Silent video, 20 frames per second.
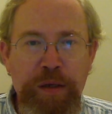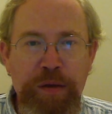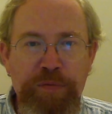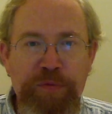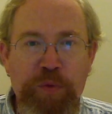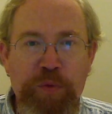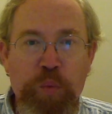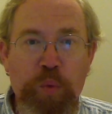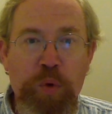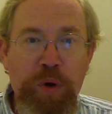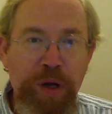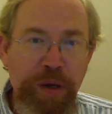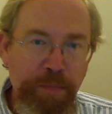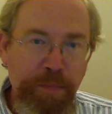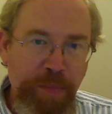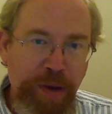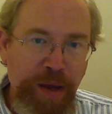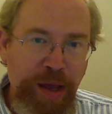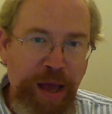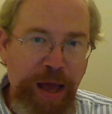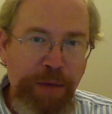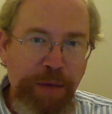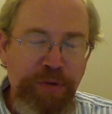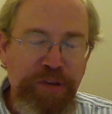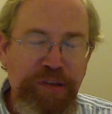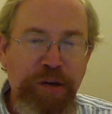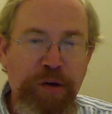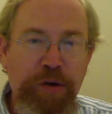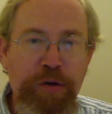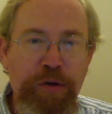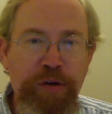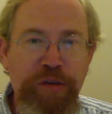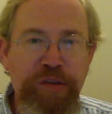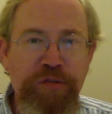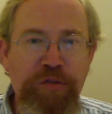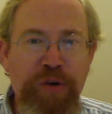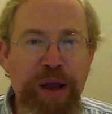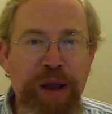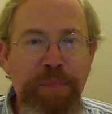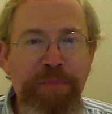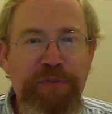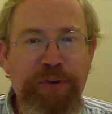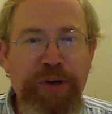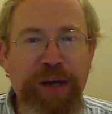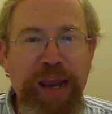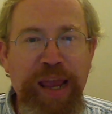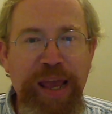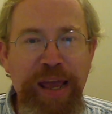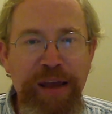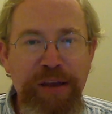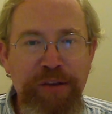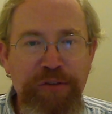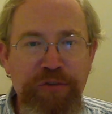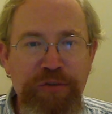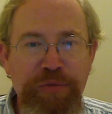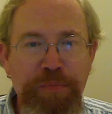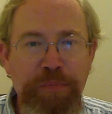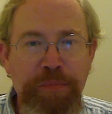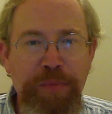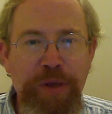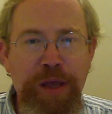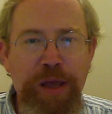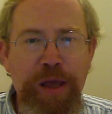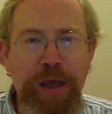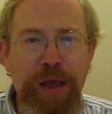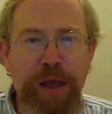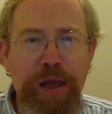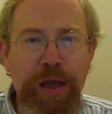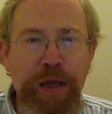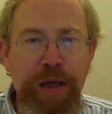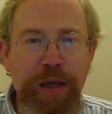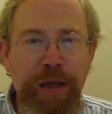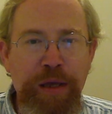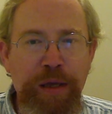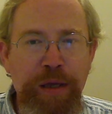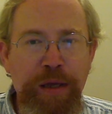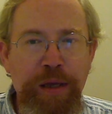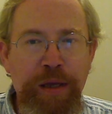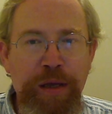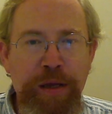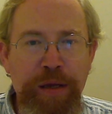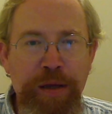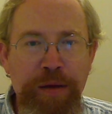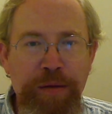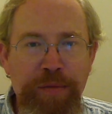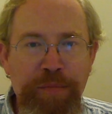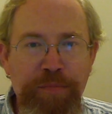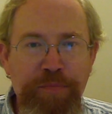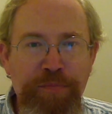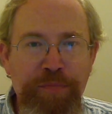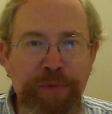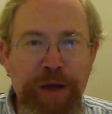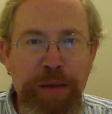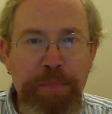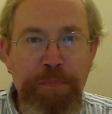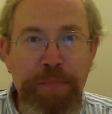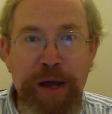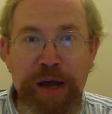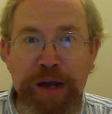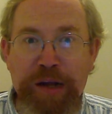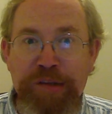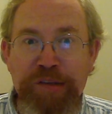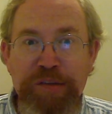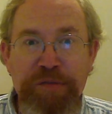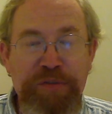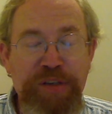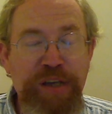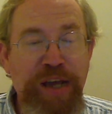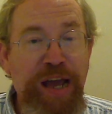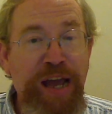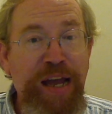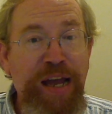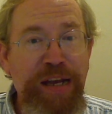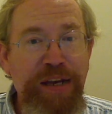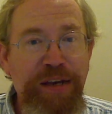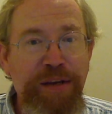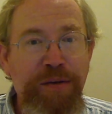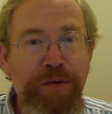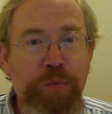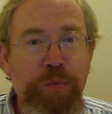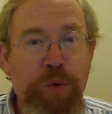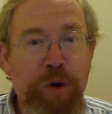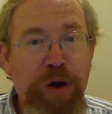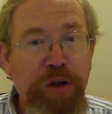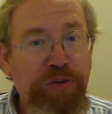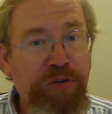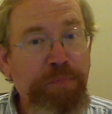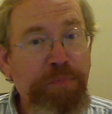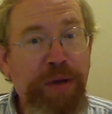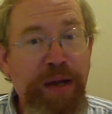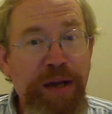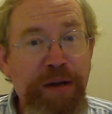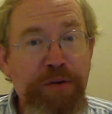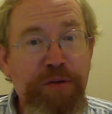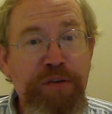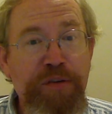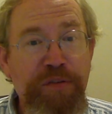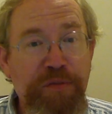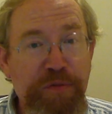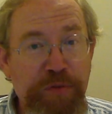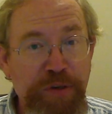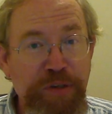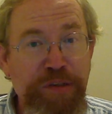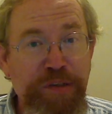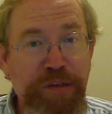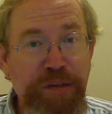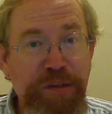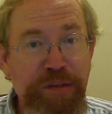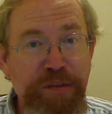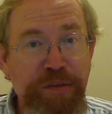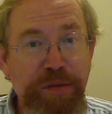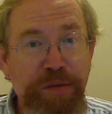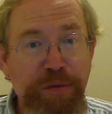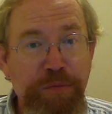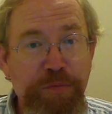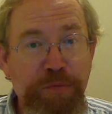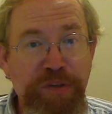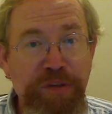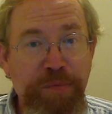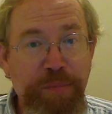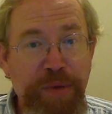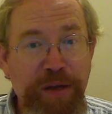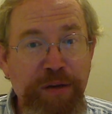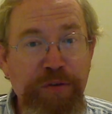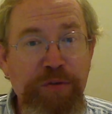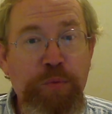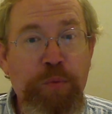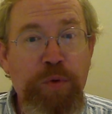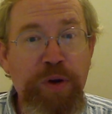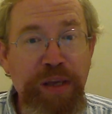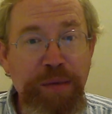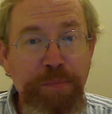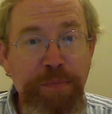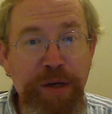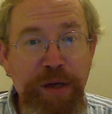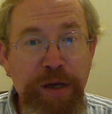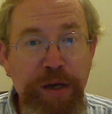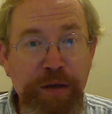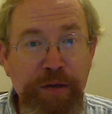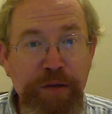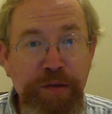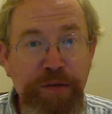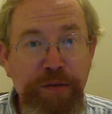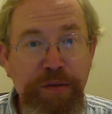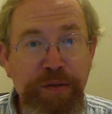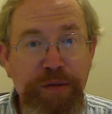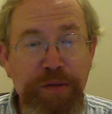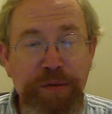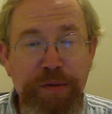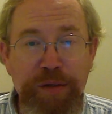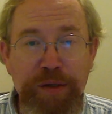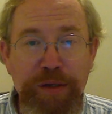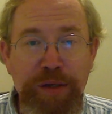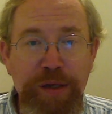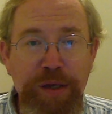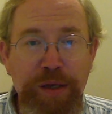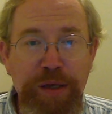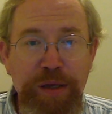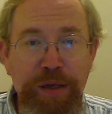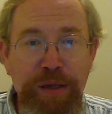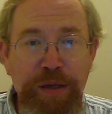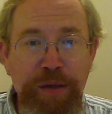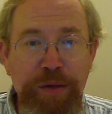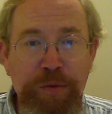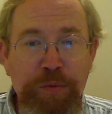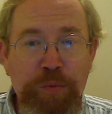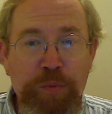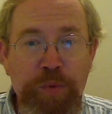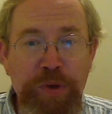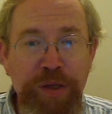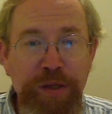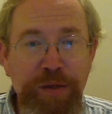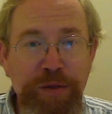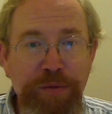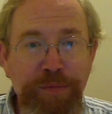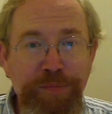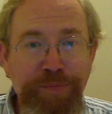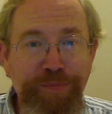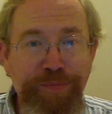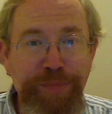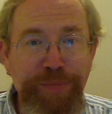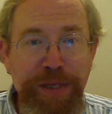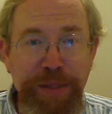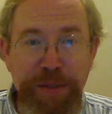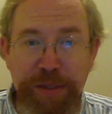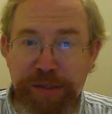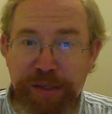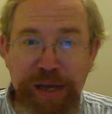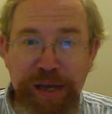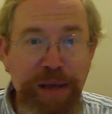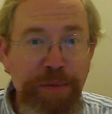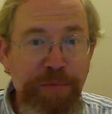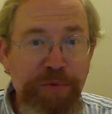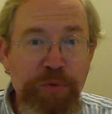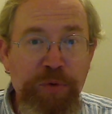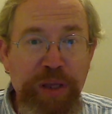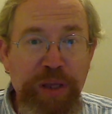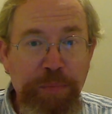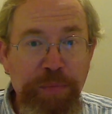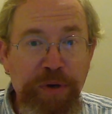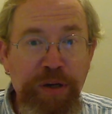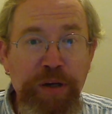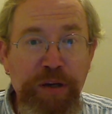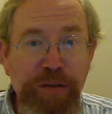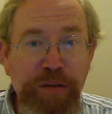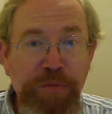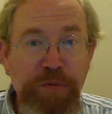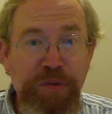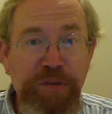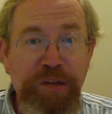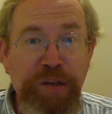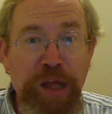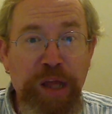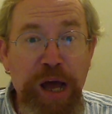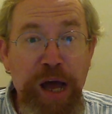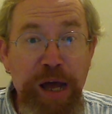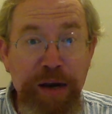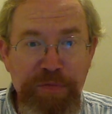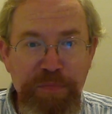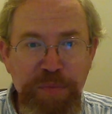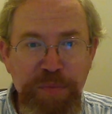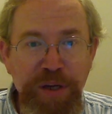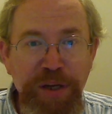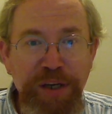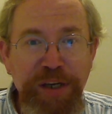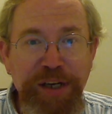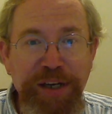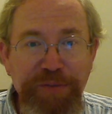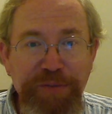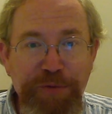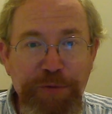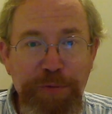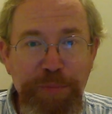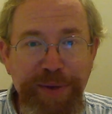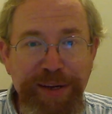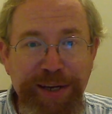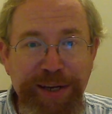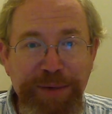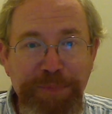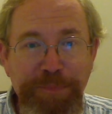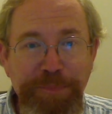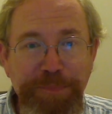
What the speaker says: For one, I was hard strapped for cash. A box of Tide washing powders, for instance, was about 20 bucks. Well, at the time, 20 bucks was a lot of money for me.